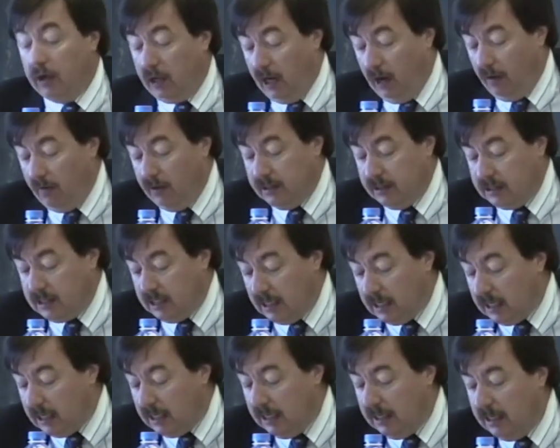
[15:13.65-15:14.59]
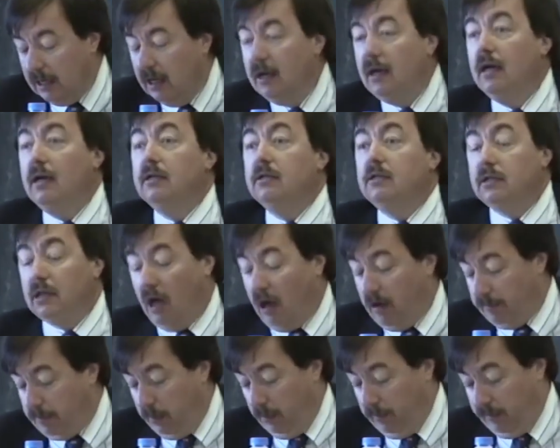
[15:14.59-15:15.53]
guarantee
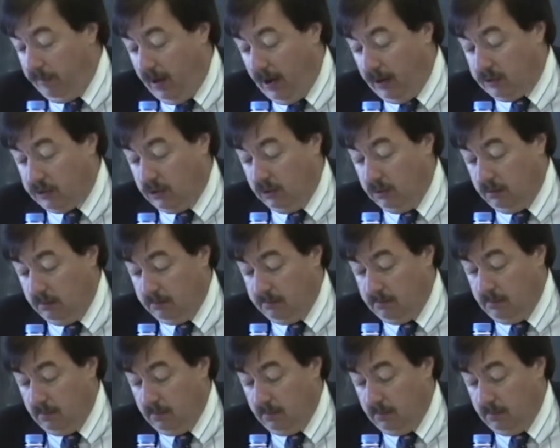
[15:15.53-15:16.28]
self-perfection,